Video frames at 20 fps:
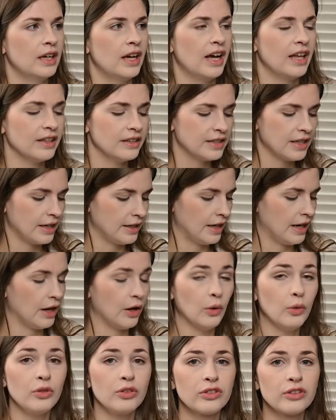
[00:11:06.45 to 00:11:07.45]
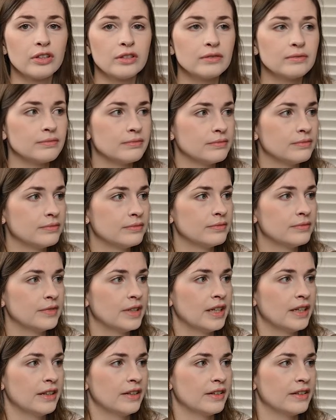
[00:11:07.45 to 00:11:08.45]
I like to add health
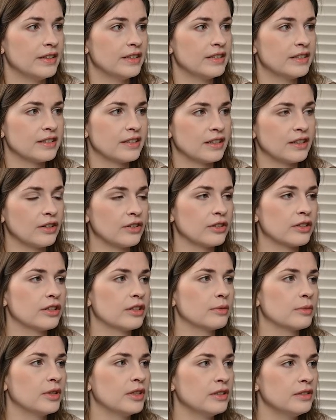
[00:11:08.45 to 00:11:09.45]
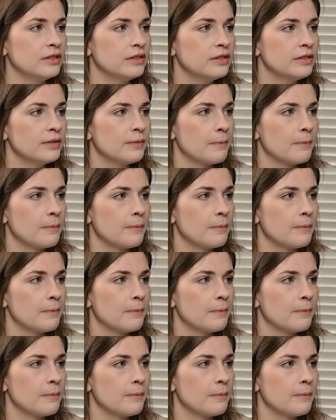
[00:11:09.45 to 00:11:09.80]
this is another good one.